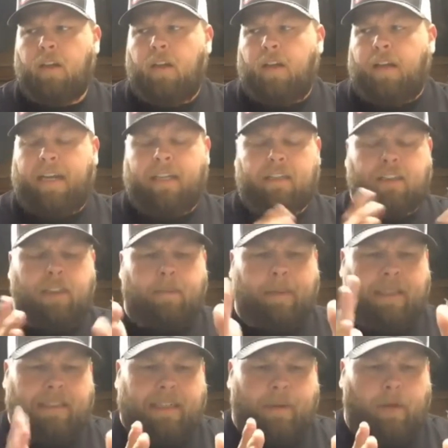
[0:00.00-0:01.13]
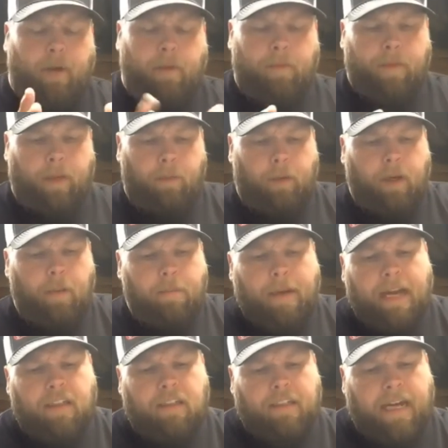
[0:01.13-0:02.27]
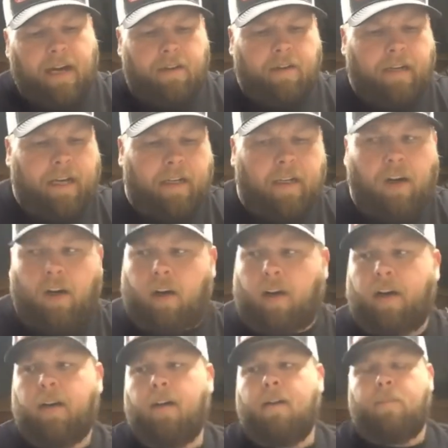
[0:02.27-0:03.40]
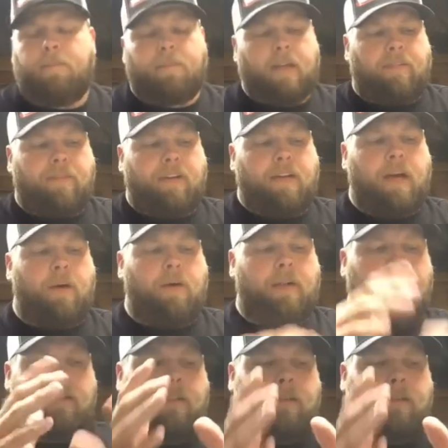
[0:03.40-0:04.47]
it should be 0. And when you mash down on that car, if you notice,